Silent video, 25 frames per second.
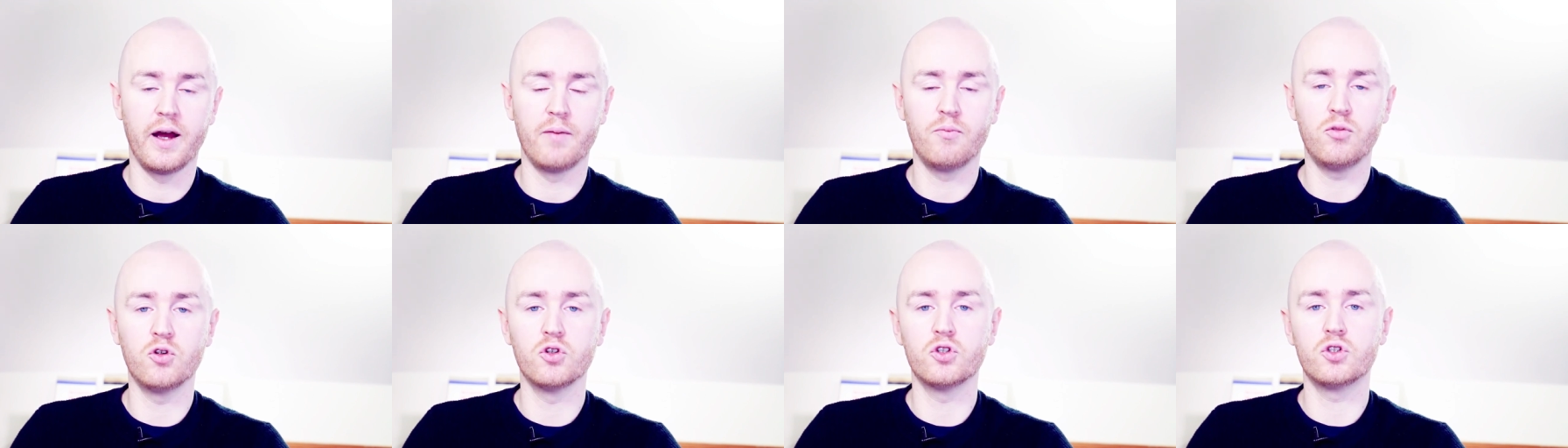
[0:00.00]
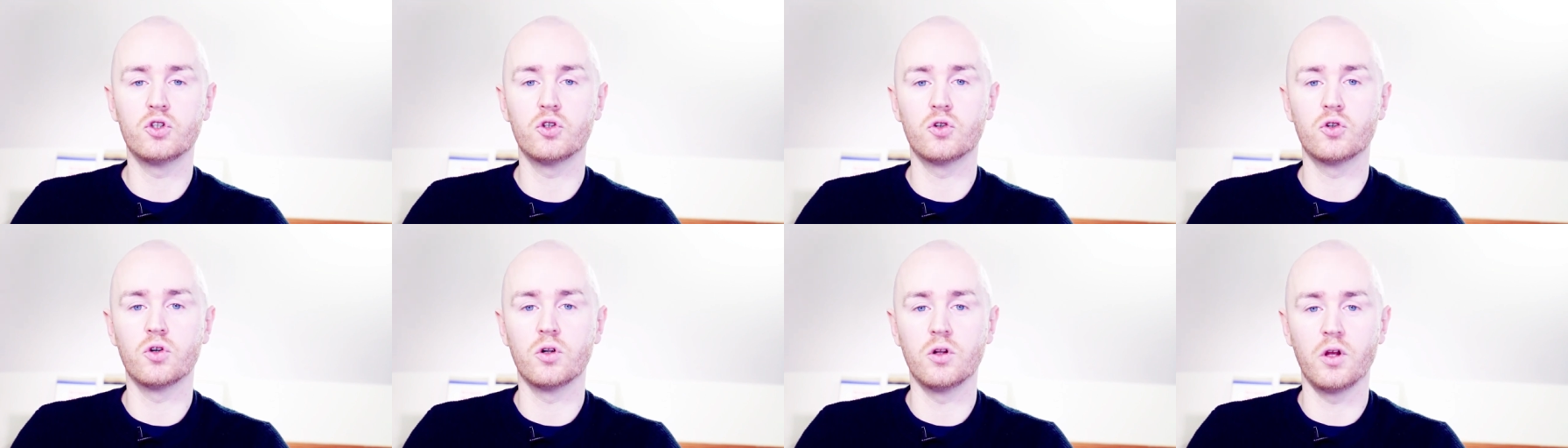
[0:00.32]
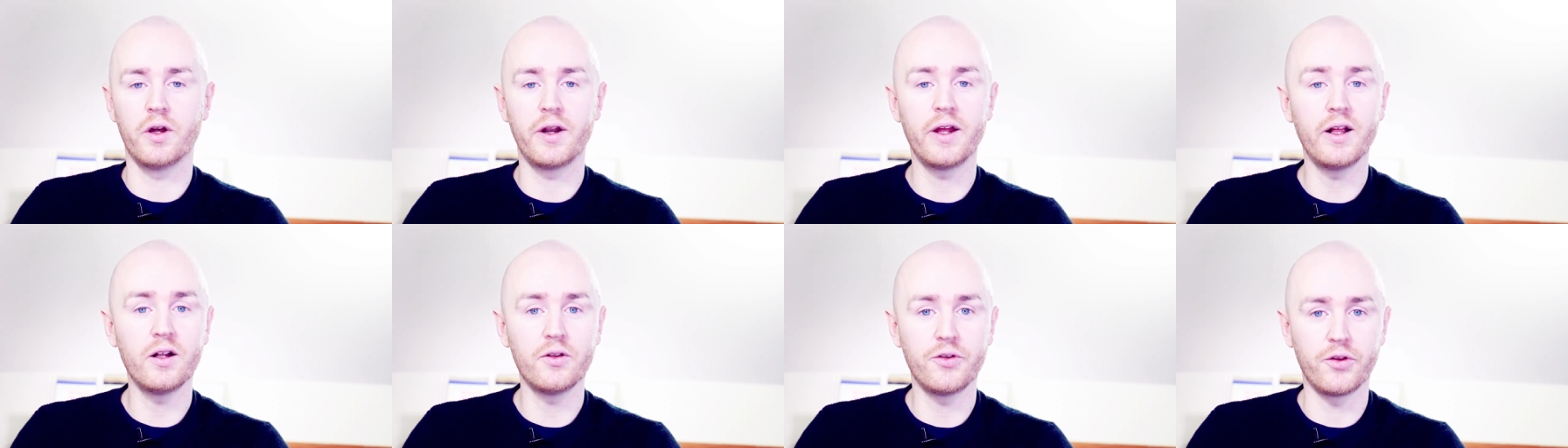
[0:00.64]
Plus, you're a
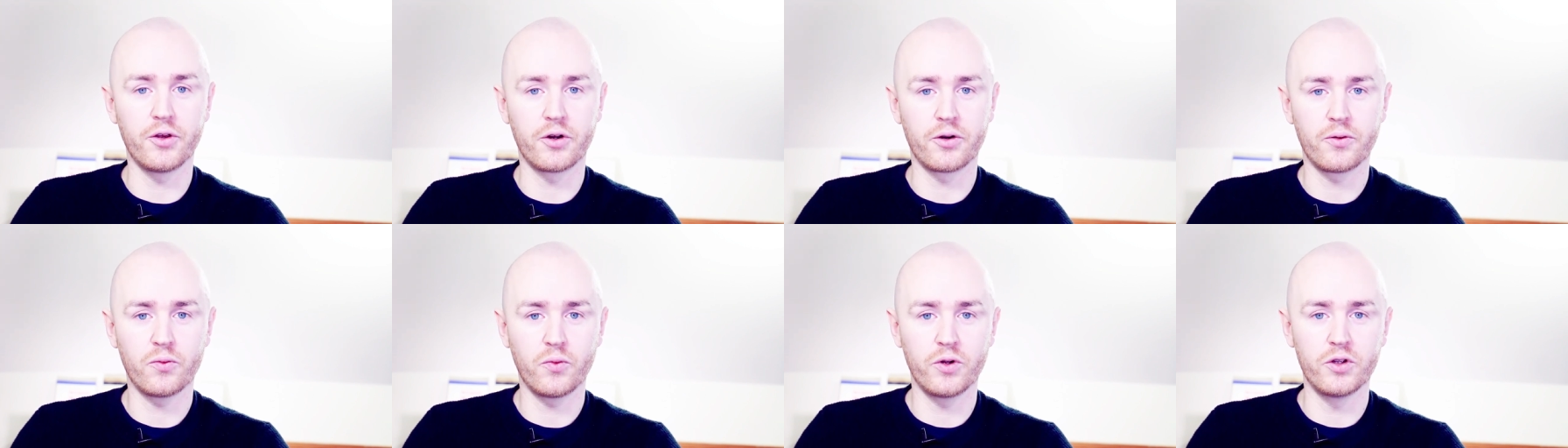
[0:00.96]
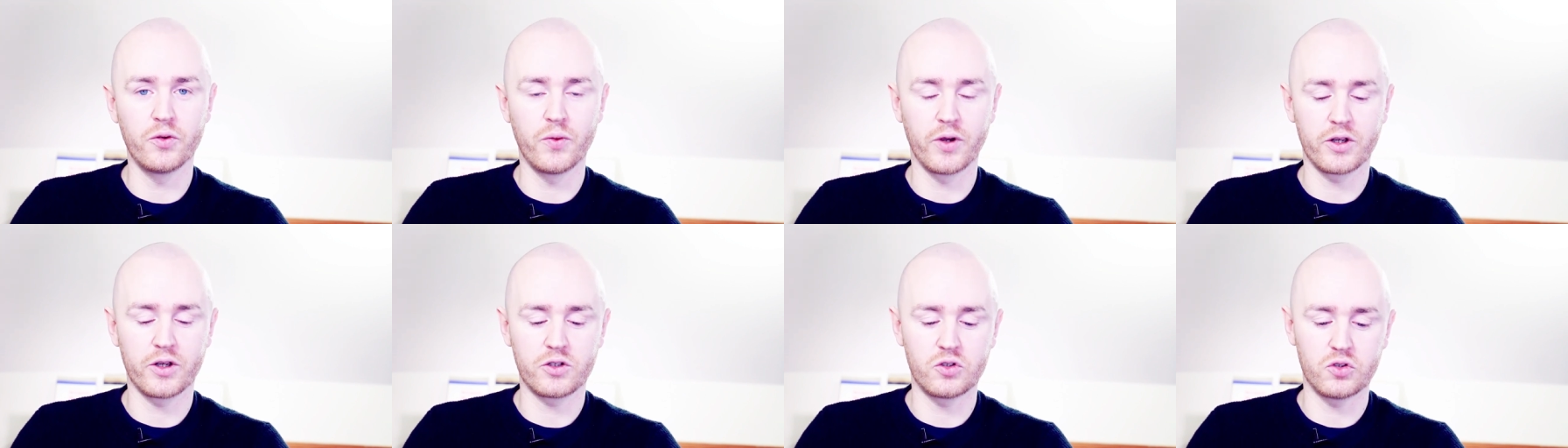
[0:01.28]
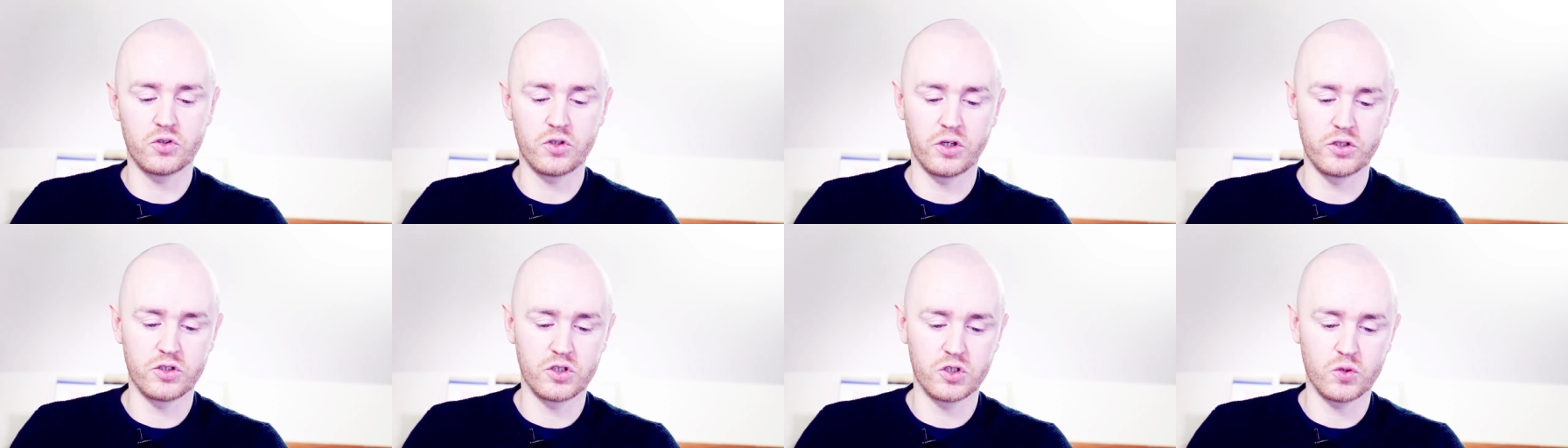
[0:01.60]
lot healthier when you
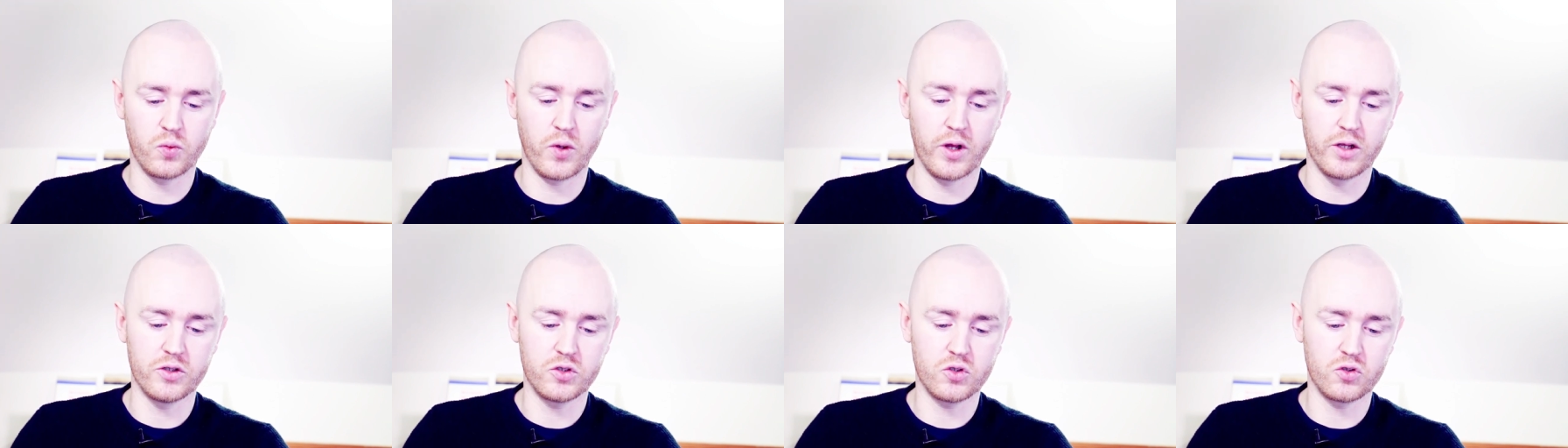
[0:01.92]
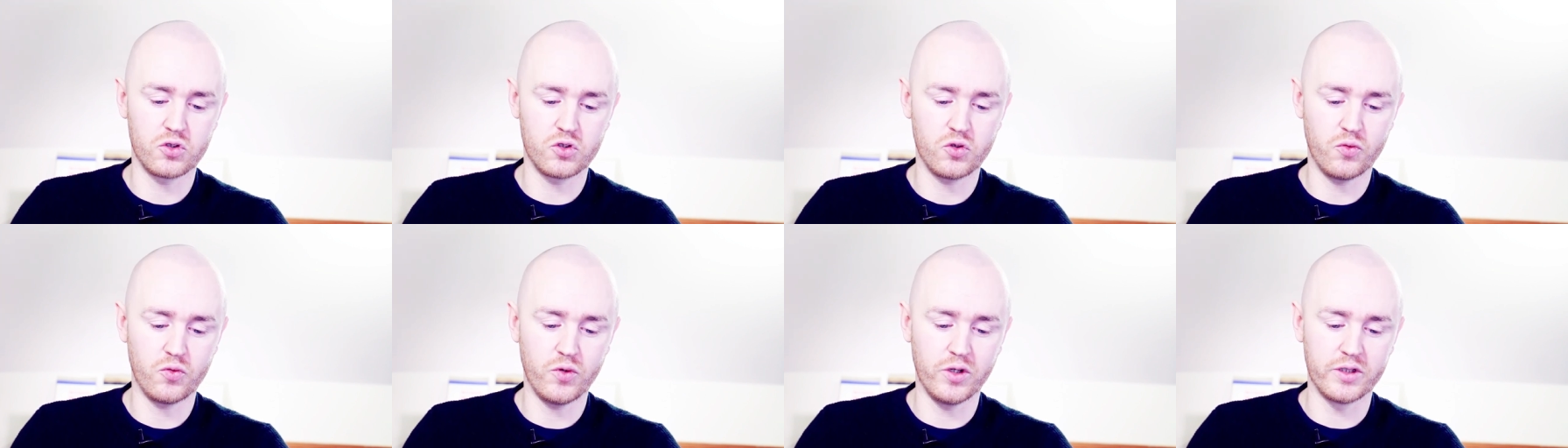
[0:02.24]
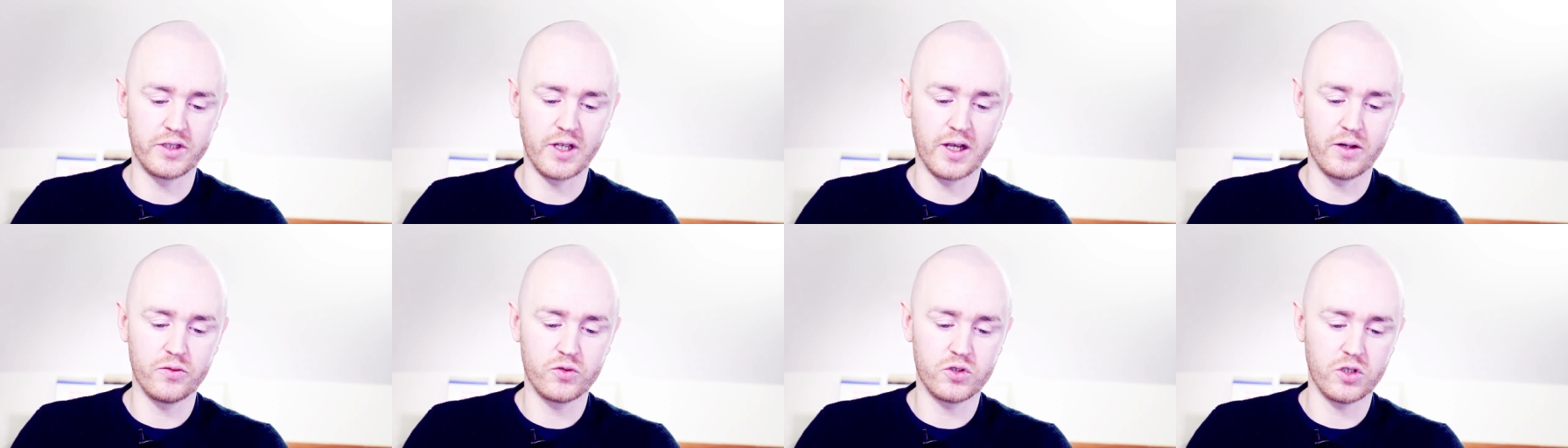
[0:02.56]
exercise as well. So there's no real
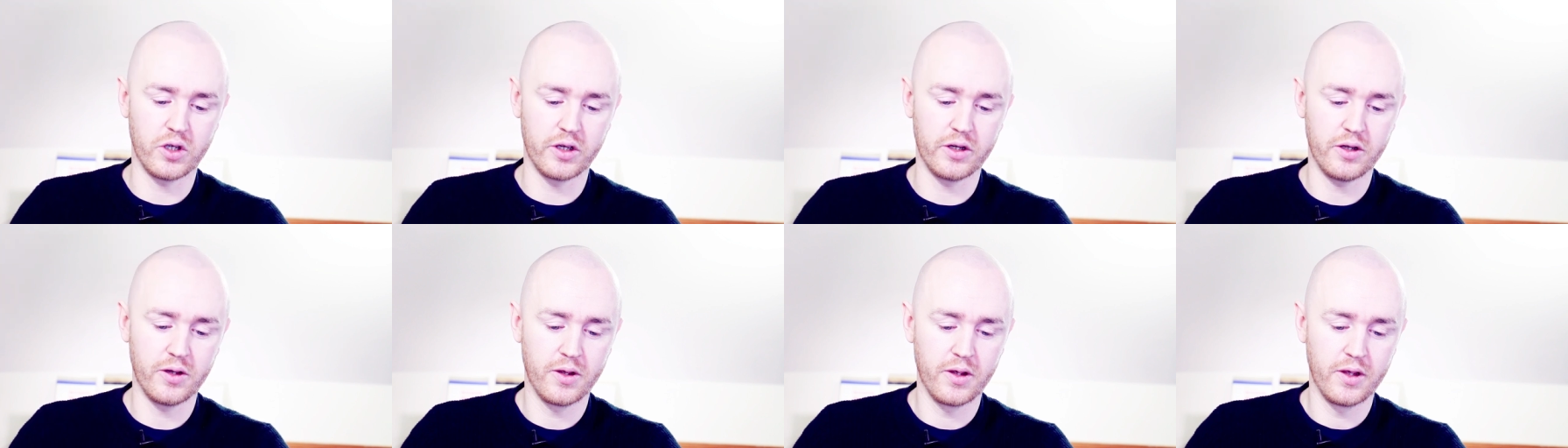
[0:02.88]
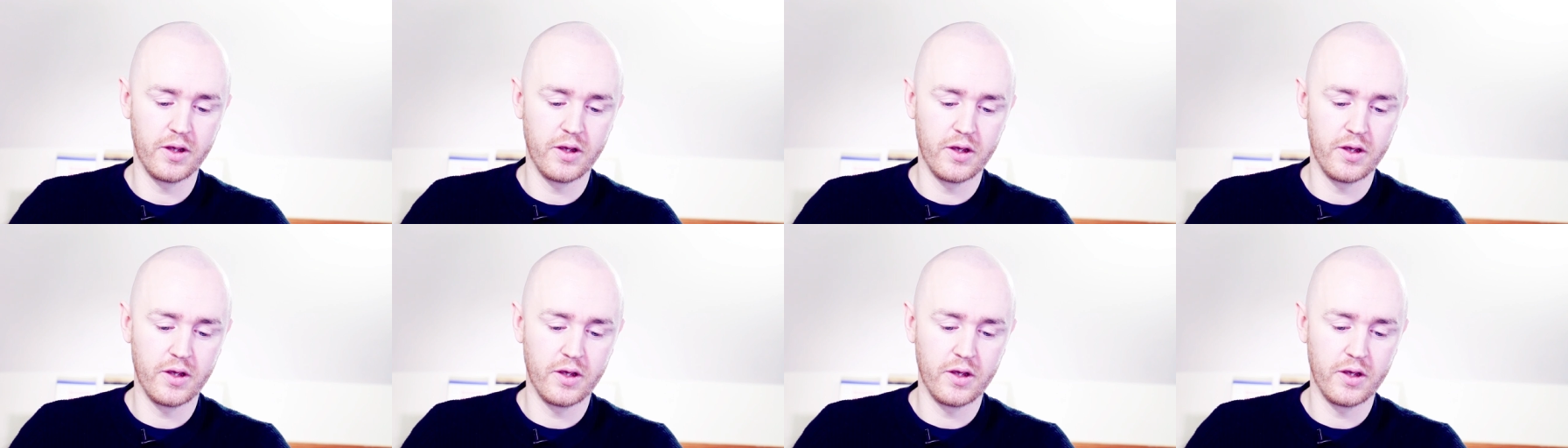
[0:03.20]
downside.